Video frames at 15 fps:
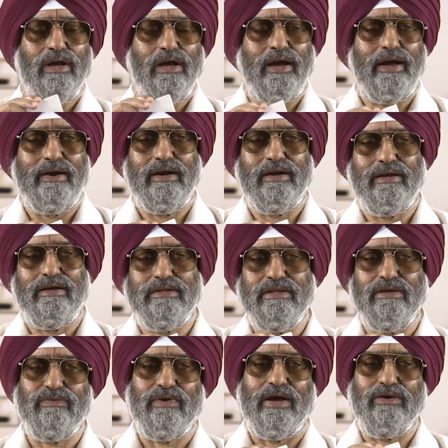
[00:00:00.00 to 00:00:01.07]
and uh,
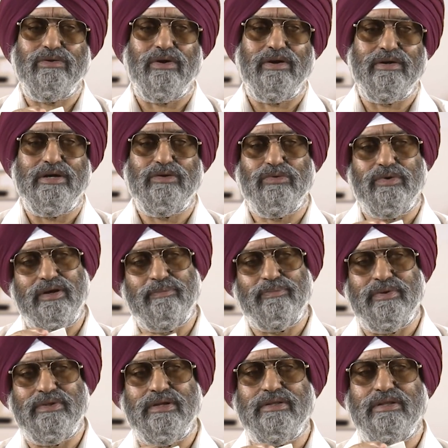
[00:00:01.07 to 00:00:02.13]
the y coordinate would
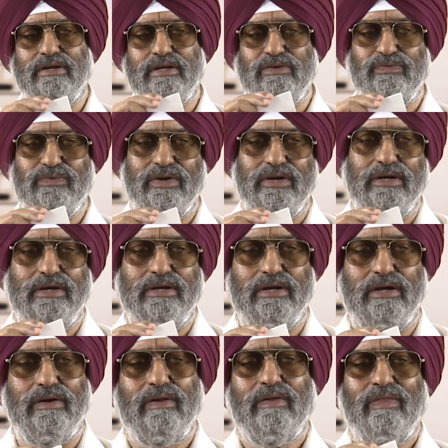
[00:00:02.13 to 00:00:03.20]
represent the risk free
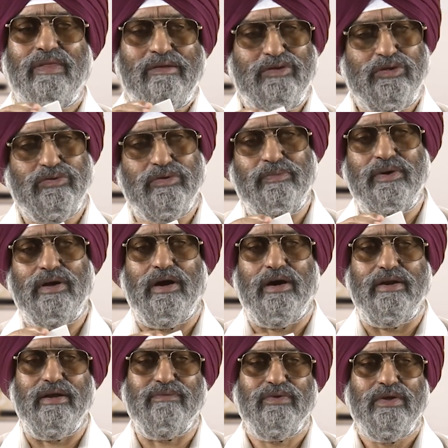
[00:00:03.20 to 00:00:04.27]
return which would be
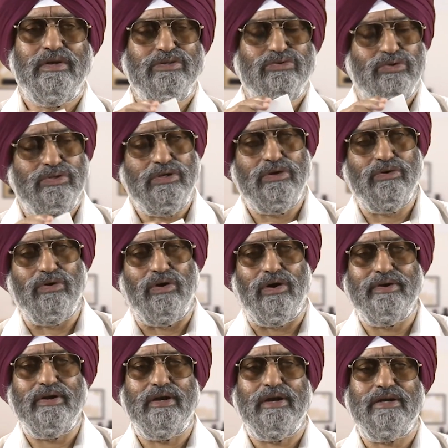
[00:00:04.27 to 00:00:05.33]
r f. So, the
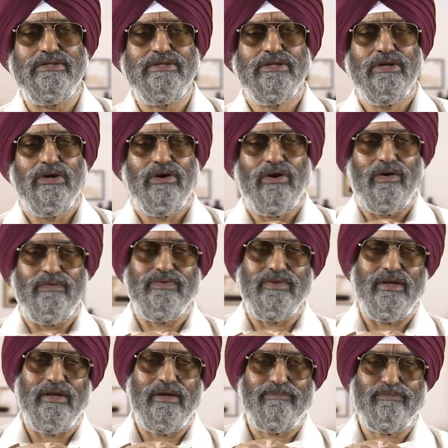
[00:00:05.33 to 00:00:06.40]
coordinates of
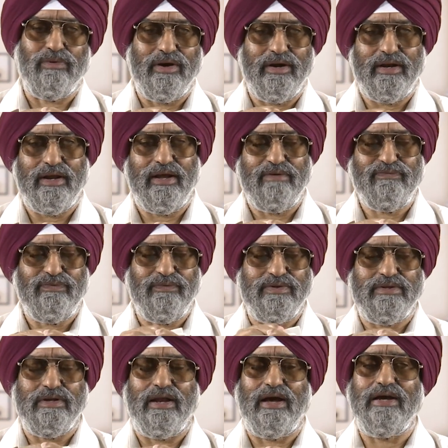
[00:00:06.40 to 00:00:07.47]
the point f
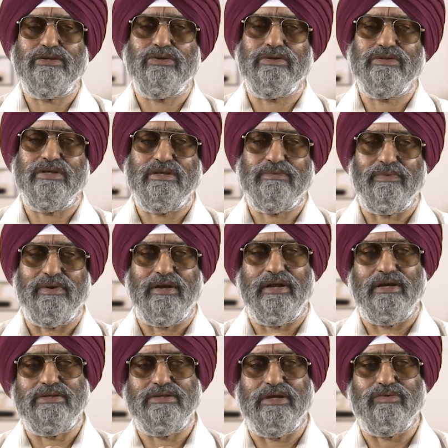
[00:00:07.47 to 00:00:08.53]
which lies on this plane
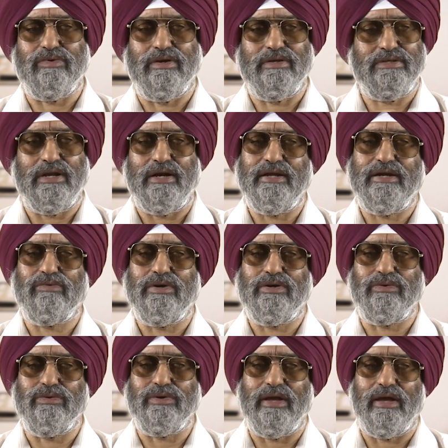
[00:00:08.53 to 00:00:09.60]
x equal z equal
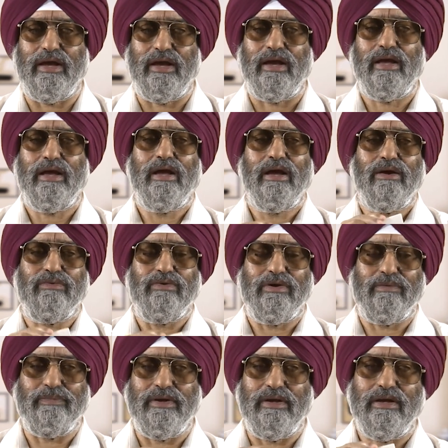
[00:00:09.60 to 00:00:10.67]
to k
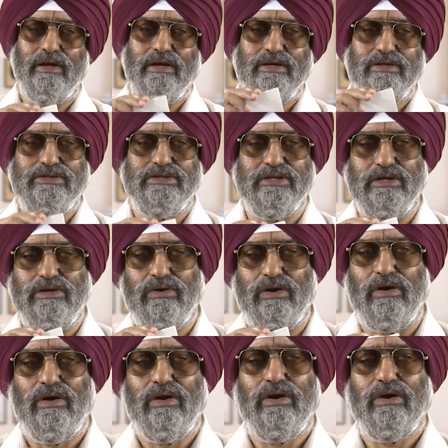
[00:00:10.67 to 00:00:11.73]
would be
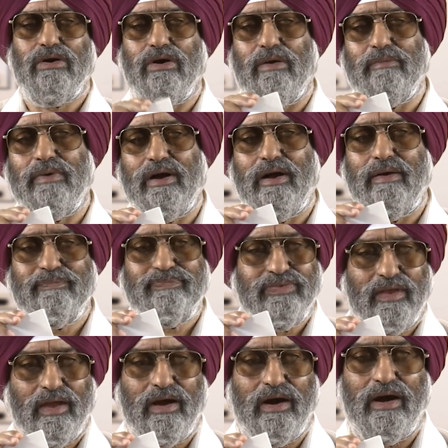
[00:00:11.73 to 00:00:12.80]
0 comma
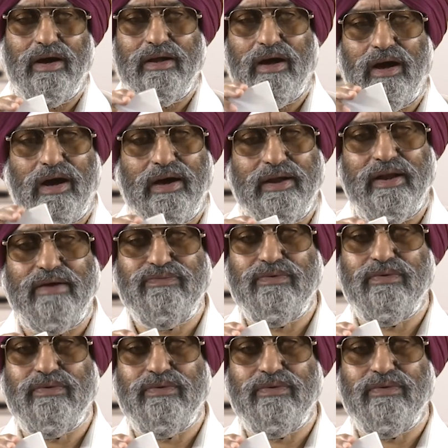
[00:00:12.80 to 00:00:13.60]
RF